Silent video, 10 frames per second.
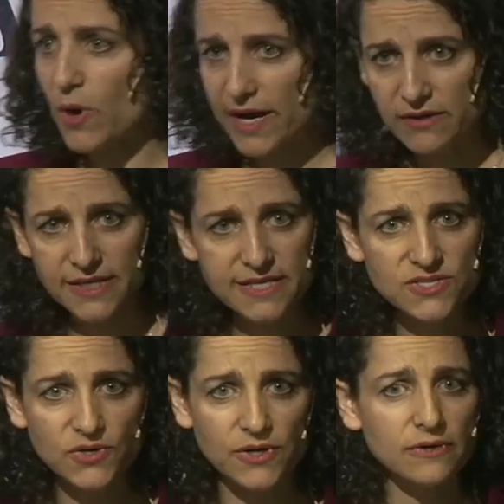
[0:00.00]

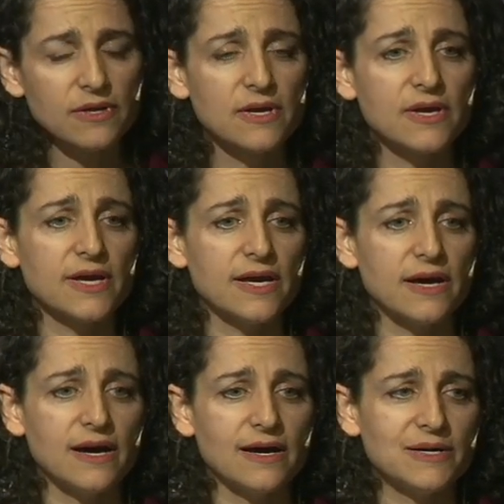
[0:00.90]
wireless, or
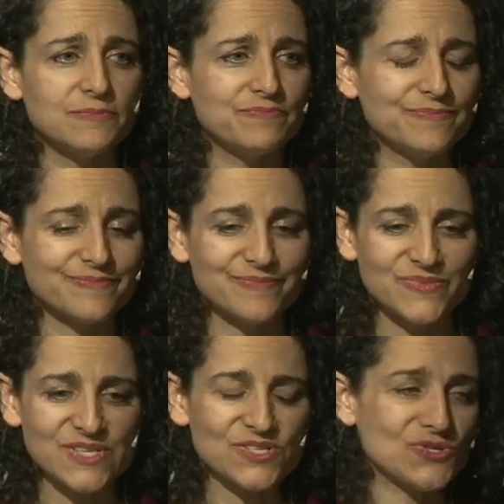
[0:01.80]
uh,
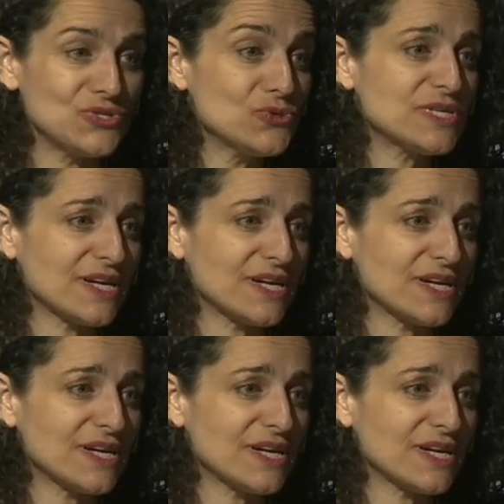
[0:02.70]
this